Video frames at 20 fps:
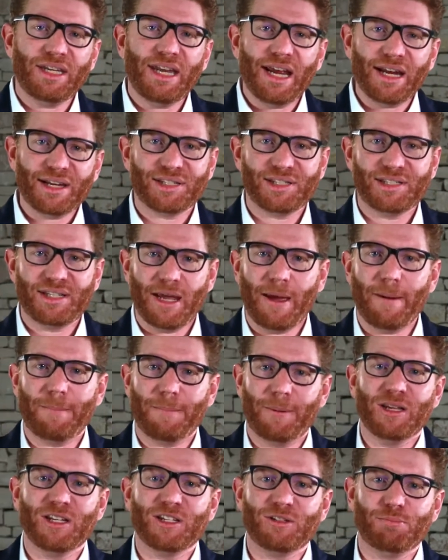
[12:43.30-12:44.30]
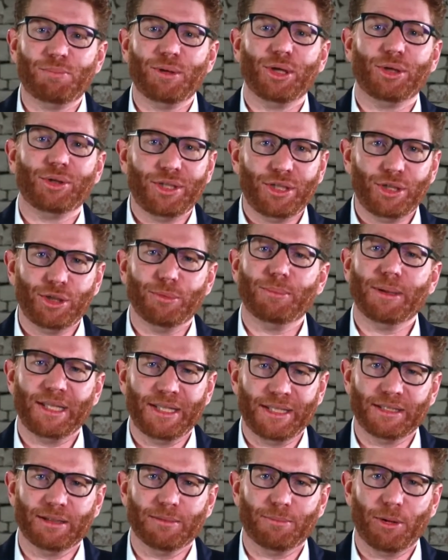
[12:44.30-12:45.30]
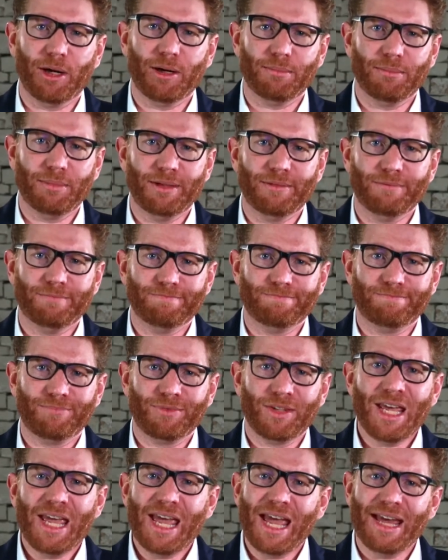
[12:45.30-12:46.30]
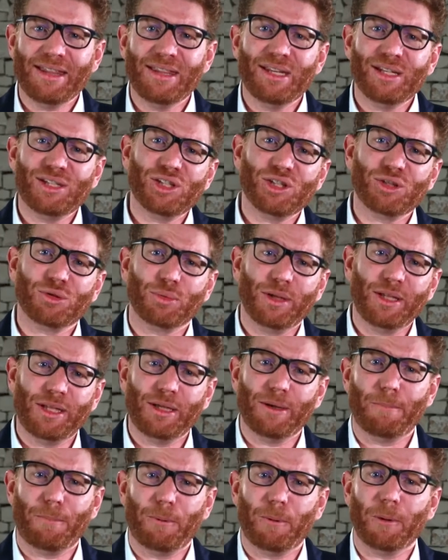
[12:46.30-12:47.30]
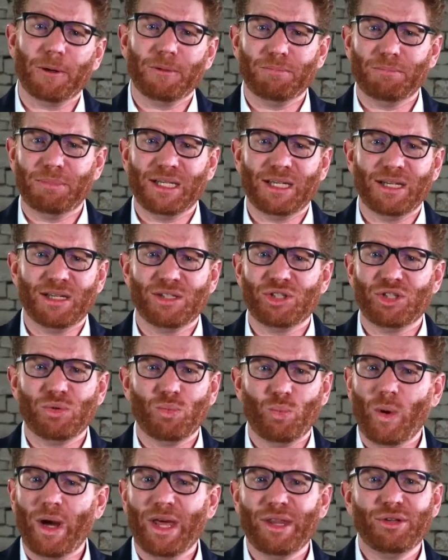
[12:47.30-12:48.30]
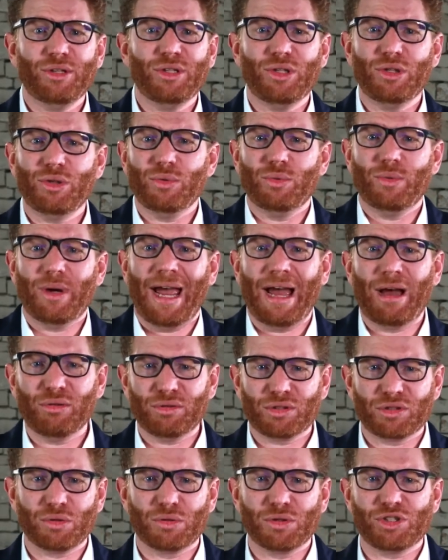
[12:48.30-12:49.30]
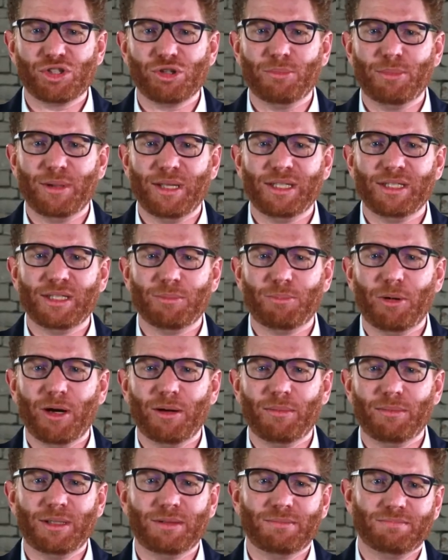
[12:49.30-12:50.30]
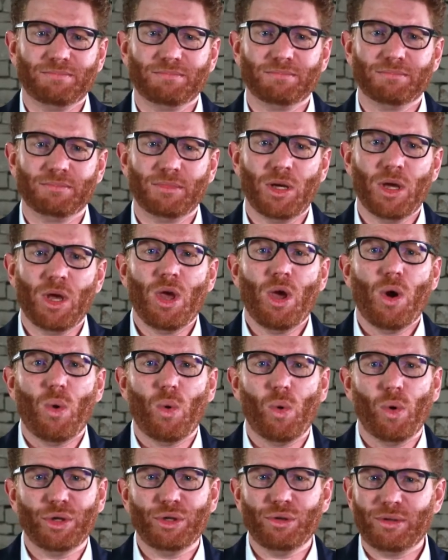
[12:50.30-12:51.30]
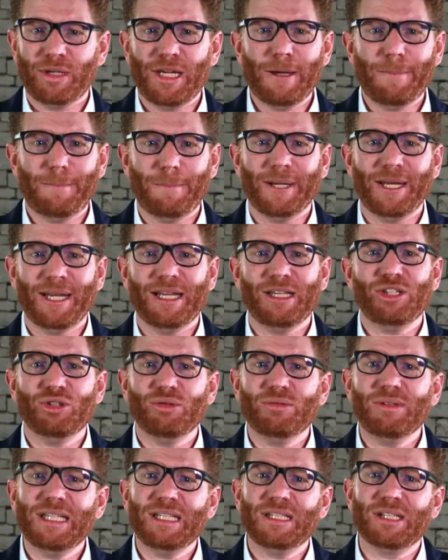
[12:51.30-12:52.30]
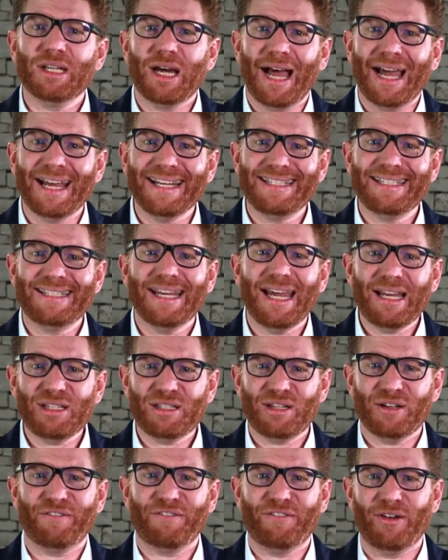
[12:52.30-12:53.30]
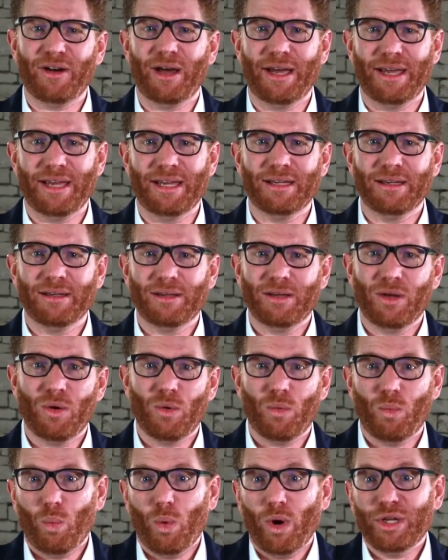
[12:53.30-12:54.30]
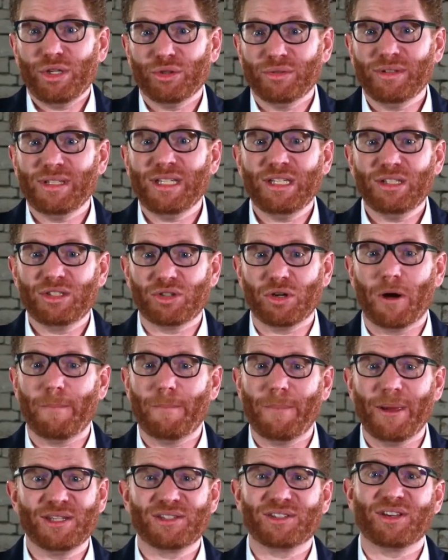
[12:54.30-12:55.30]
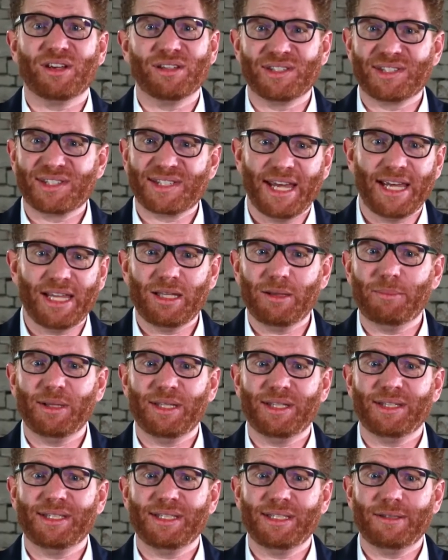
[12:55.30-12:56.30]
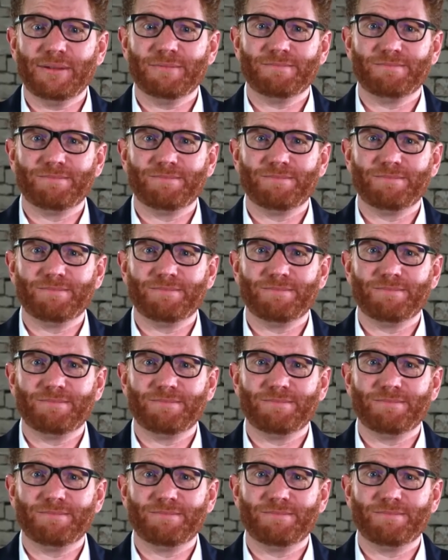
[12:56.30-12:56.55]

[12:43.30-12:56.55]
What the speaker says: next step is building your billing department. And this is really important because whether you outsource your billing department or you keep it in, you need to identify what your needs are based on scalability,